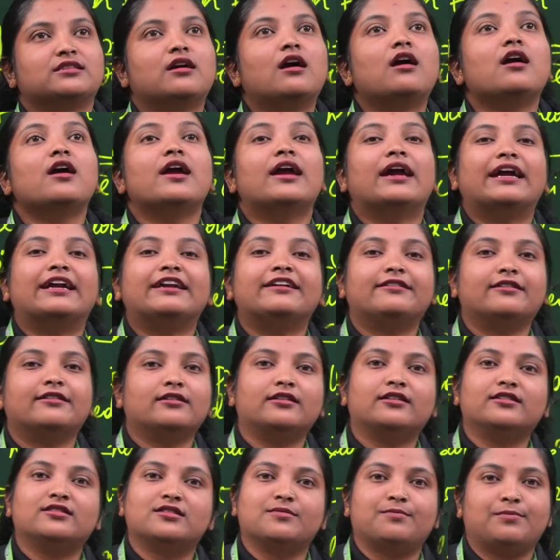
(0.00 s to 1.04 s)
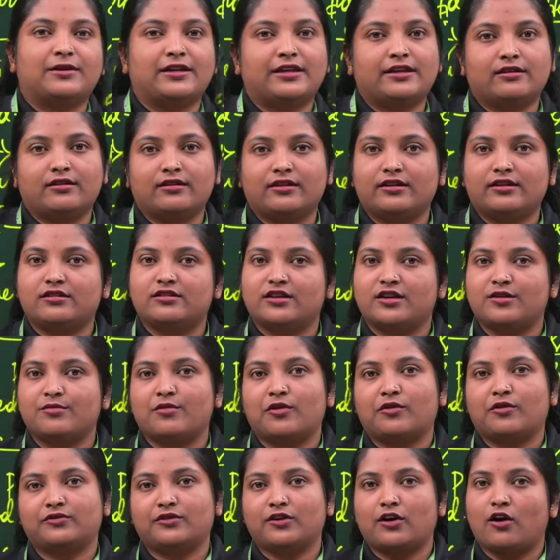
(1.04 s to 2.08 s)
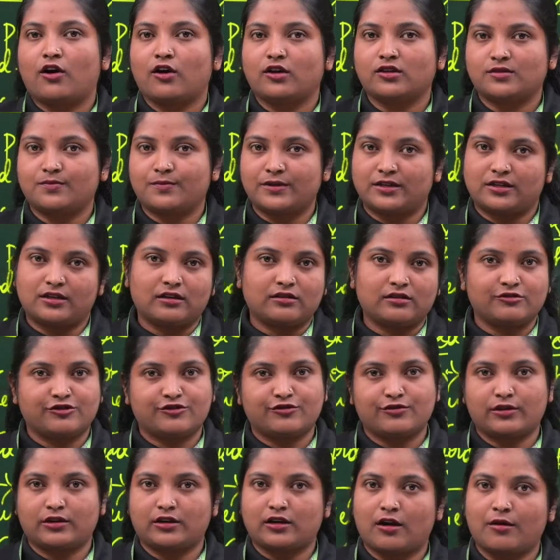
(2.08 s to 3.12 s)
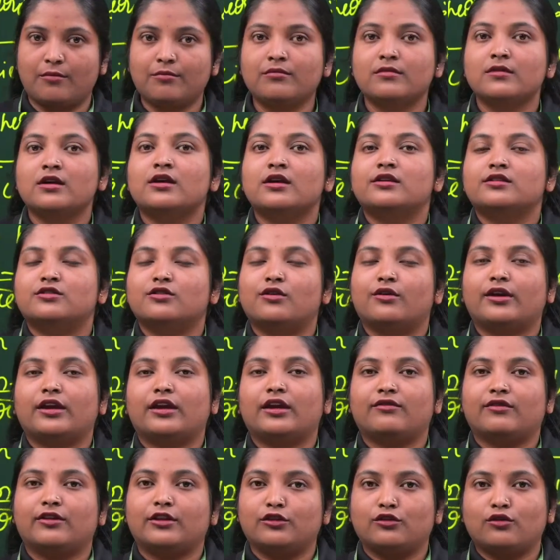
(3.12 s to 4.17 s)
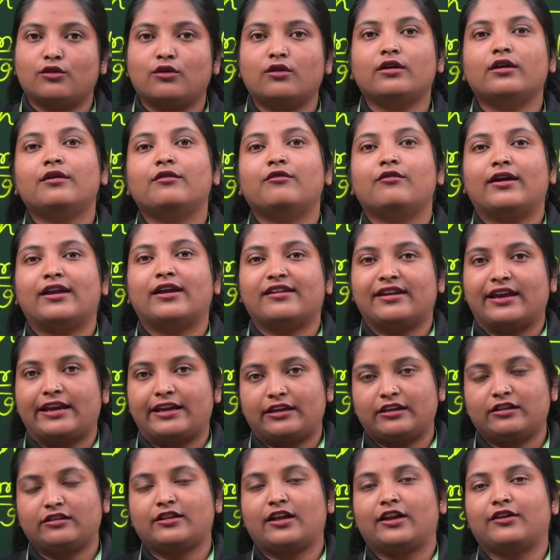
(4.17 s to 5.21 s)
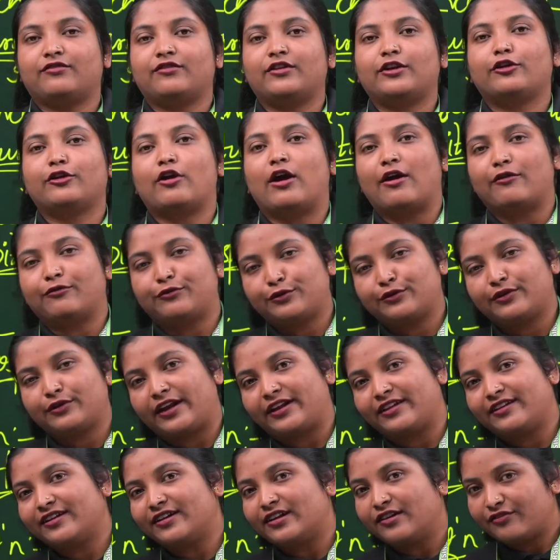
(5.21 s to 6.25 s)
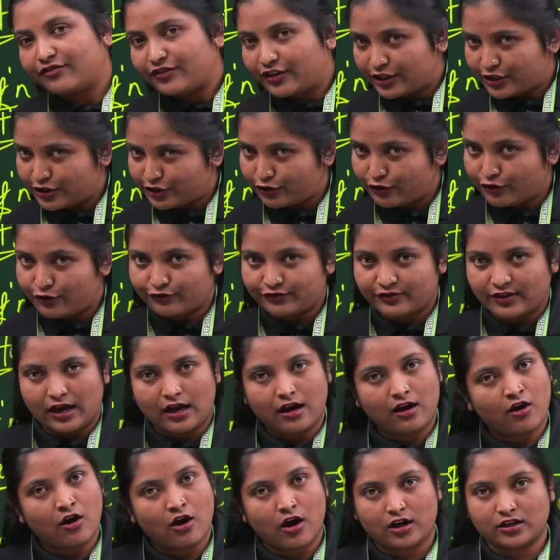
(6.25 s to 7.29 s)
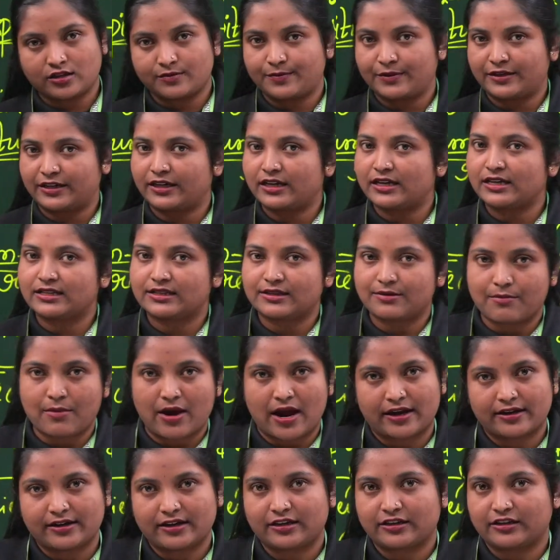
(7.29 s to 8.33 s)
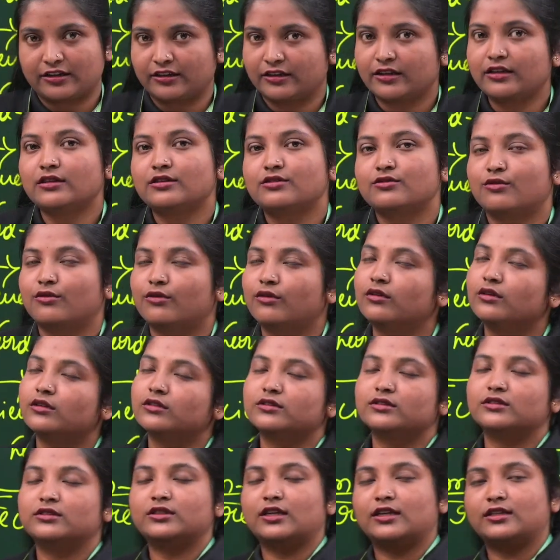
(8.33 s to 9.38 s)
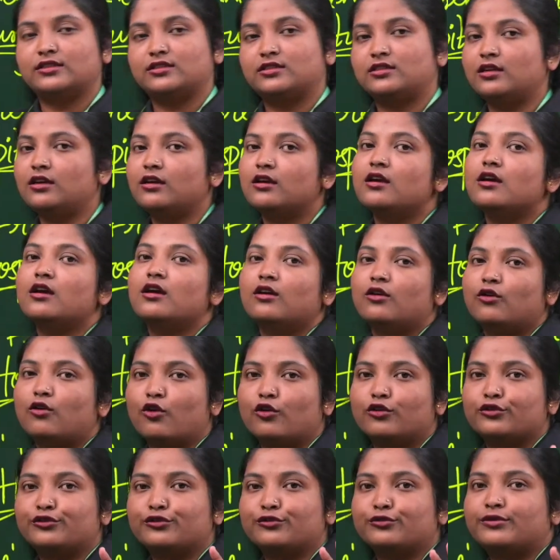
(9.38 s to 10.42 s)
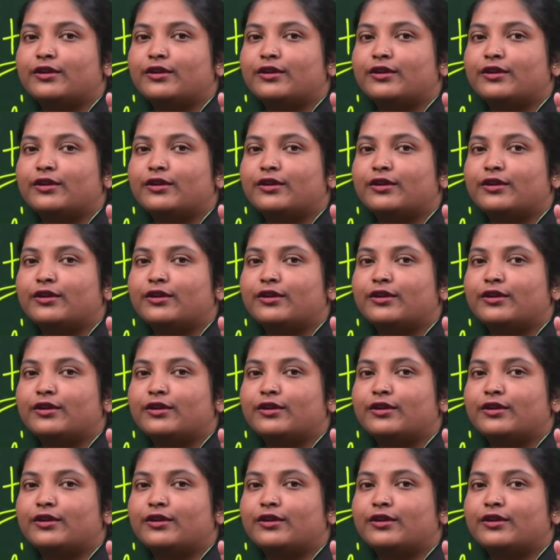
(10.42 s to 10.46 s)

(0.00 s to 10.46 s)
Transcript: interdisciplinary team of the hospital which will come. So even though while writing that one you have to write the definition of the hospital is a mandatory, so just go through the